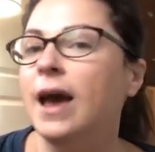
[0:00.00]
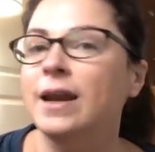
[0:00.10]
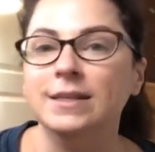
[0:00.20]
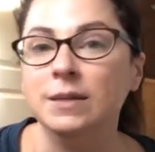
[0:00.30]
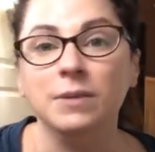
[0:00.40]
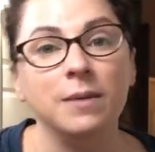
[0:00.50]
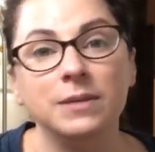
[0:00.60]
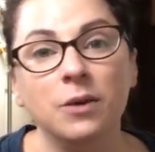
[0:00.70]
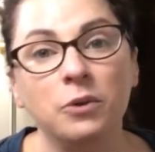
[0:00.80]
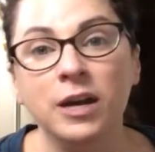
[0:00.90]
And
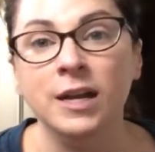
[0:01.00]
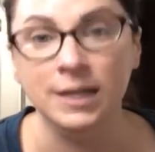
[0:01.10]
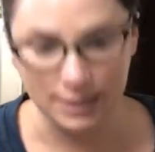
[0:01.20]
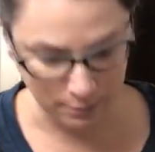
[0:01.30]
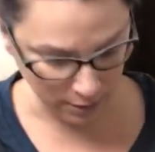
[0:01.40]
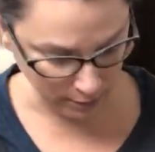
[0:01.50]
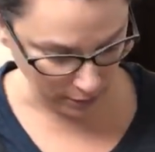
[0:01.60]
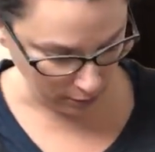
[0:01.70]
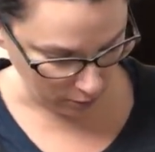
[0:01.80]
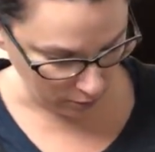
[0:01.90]
sometimes I win and sometimes
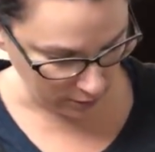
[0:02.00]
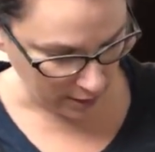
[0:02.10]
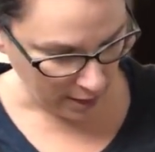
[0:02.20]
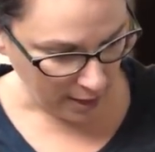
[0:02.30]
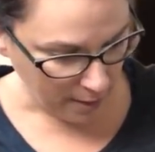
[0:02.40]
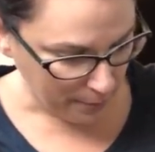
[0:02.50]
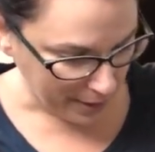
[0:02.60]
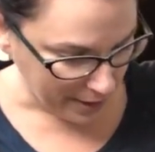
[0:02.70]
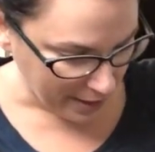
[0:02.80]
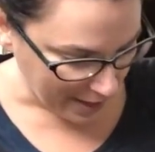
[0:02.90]
I lose,
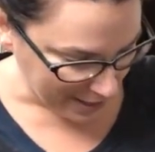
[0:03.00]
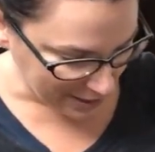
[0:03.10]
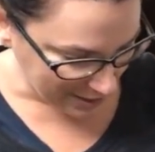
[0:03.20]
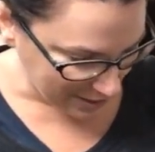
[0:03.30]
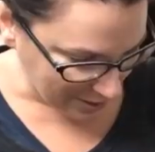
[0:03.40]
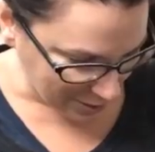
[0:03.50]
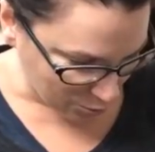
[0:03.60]
but I just thought this